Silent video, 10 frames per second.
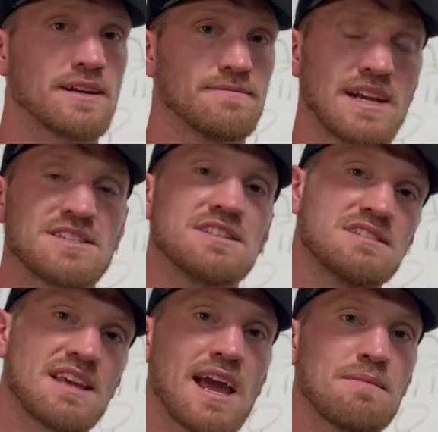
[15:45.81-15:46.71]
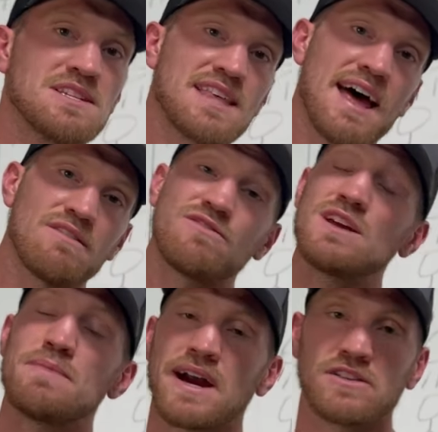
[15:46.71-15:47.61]
And that's the same as that
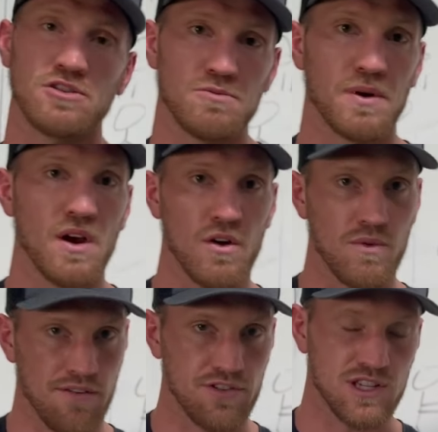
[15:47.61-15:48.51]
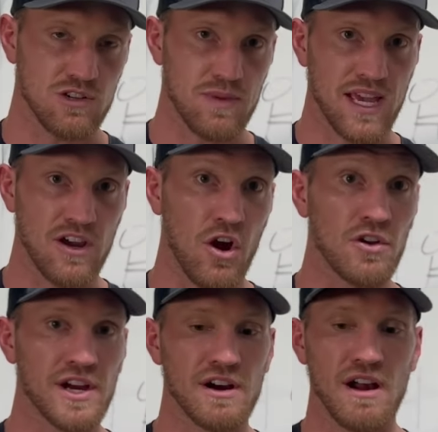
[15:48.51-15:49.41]
feedback loop reference I was making
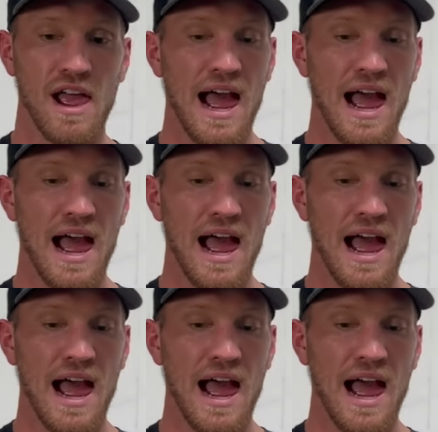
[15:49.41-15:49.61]
earlier.